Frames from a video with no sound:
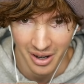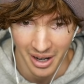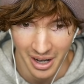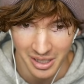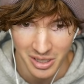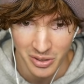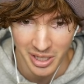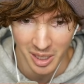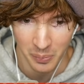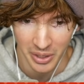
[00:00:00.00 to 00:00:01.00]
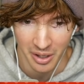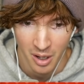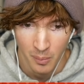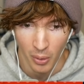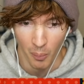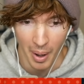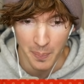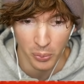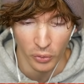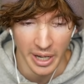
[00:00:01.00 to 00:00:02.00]
right, how do you get up there? Bro, my
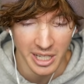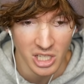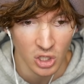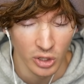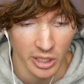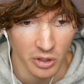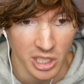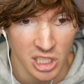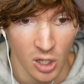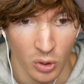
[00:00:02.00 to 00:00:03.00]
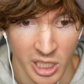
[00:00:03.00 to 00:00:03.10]
brain is literally so